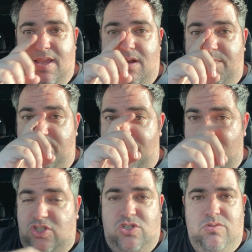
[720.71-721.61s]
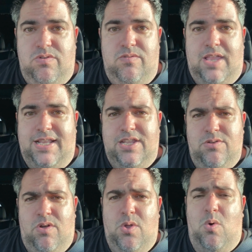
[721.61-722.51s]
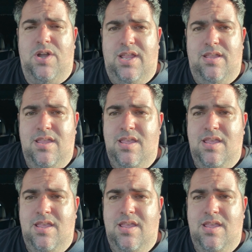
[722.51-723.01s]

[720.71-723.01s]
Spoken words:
there to shoot like they do on the Hornet,